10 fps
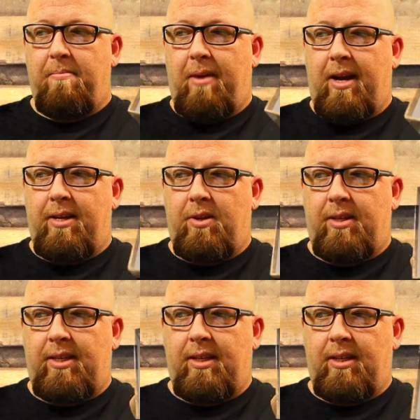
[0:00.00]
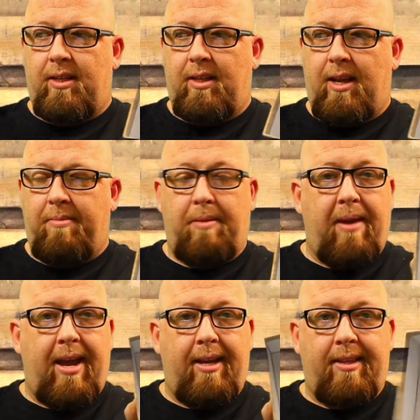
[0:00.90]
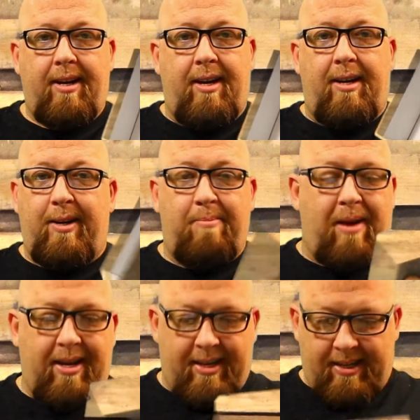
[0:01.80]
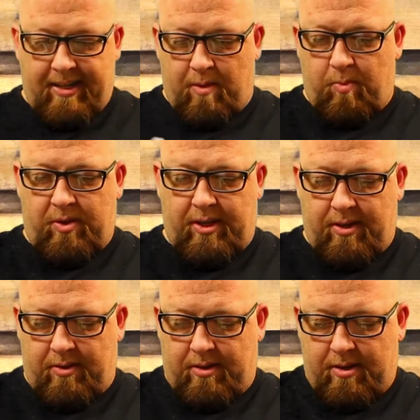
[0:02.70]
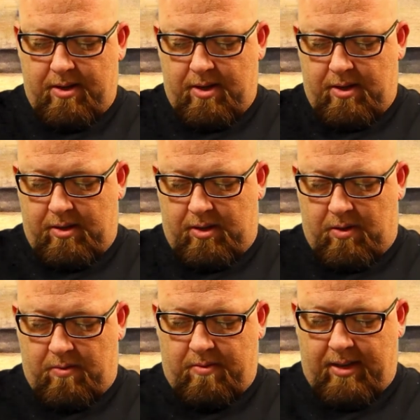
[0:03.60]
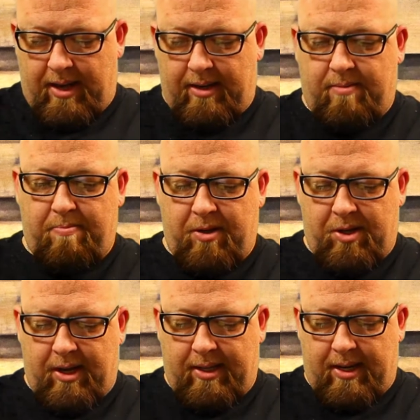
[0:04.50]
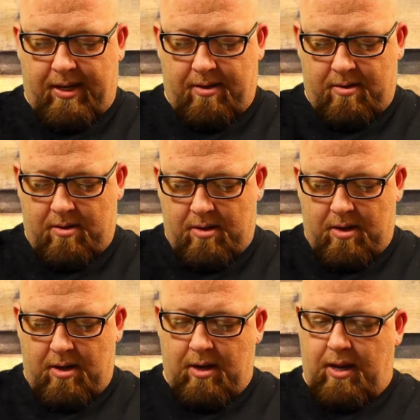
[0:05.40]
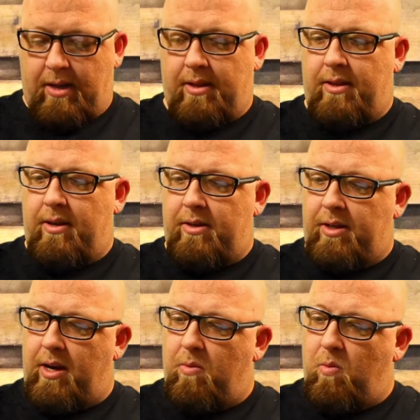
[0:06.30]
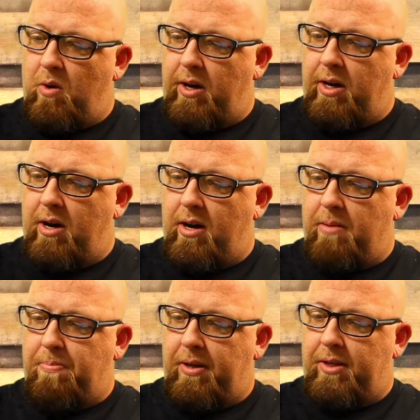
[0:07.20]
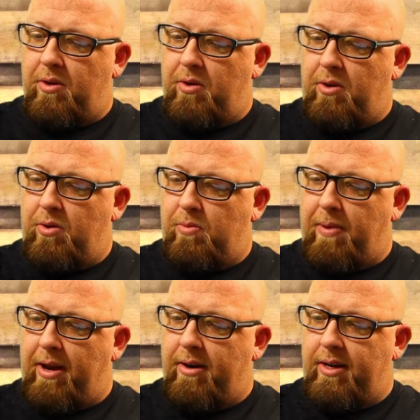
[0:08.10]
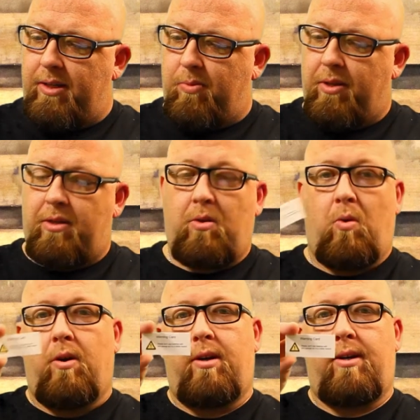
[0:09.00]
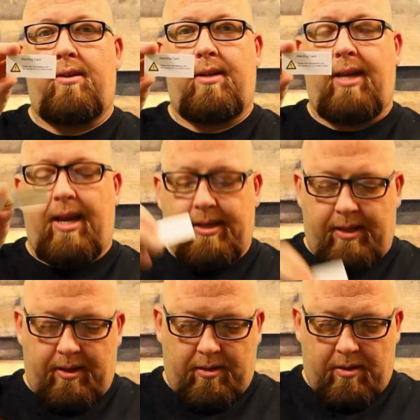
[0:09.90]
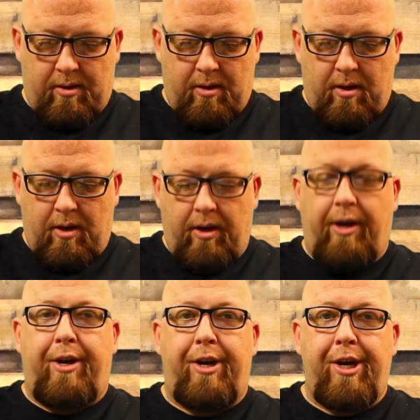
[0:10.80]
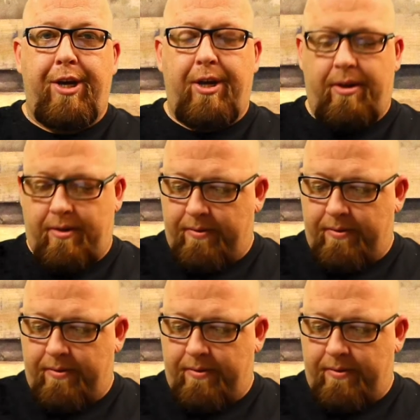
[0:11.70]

Mine, you can see the little empty bag in there. Mine didn't come with seals. So thanks, appreciate that. And then there's a warning card. Please don't use batteries with torn casings. Duh.